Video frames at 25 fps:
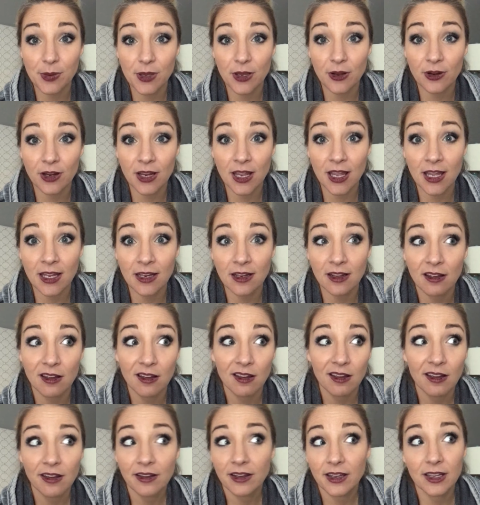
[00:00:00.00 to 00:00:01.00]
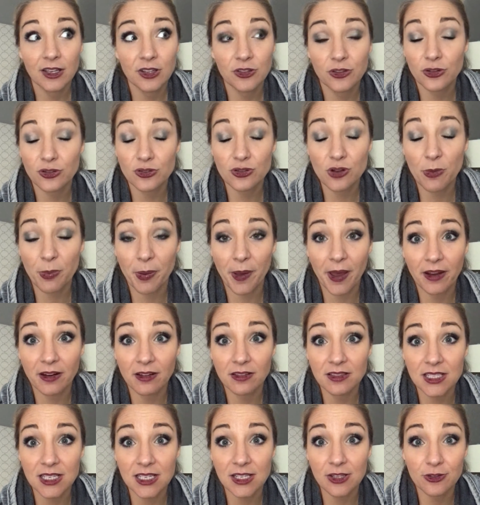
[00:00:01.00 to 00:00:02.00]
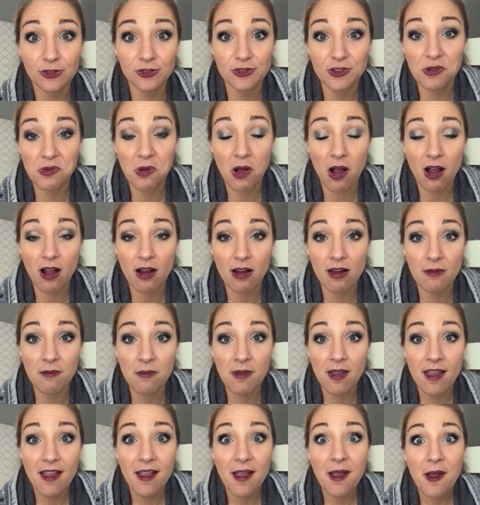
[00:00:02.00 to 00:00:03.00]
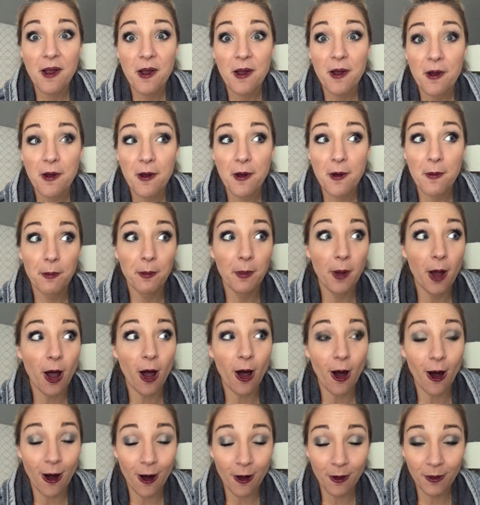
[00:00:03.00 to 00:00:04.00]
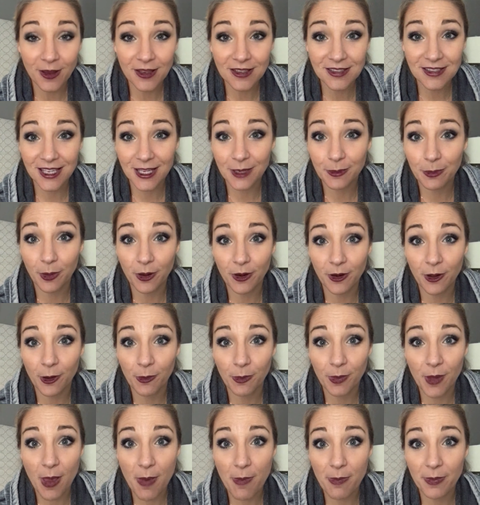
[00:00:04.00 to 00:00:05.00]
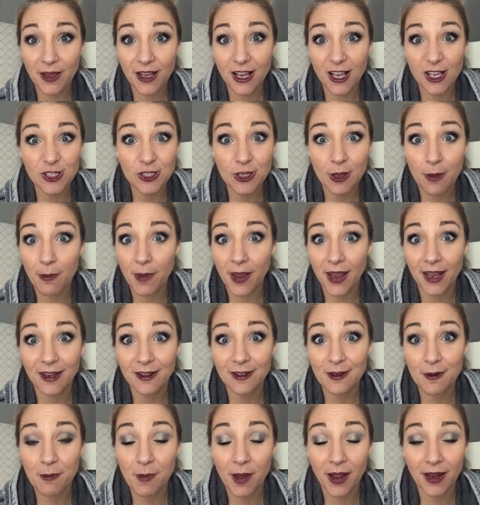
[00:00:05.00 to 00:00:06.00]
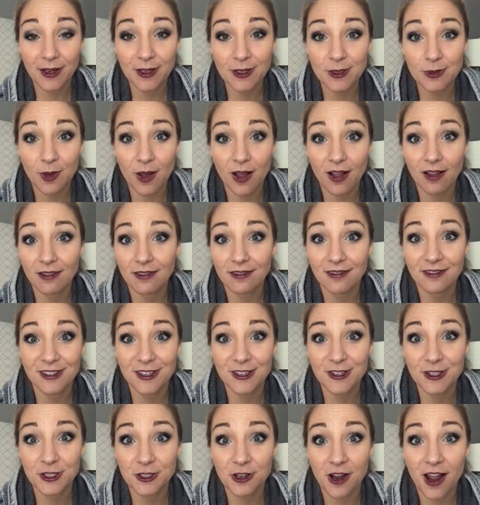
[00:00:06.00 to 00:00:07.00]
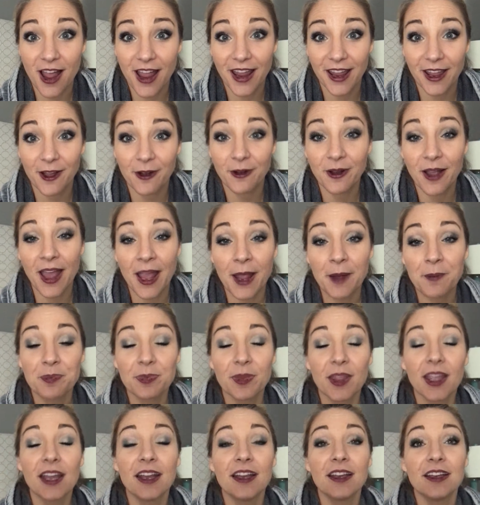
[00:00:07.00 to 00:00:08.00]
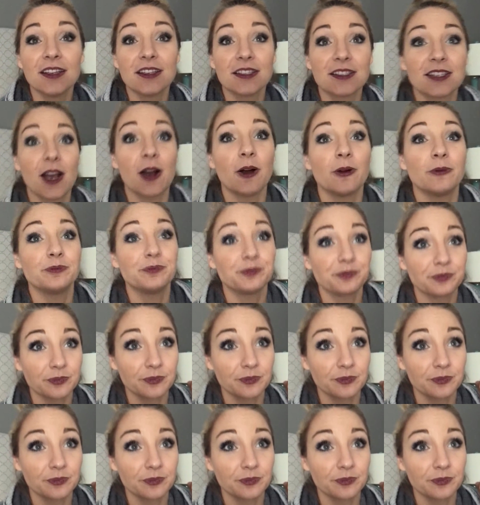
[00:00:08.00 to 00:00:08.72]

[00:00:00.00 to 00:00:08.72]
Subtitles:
period, there's no penalty, there's no harm, but always keep one open because you might as well just try, okay? So,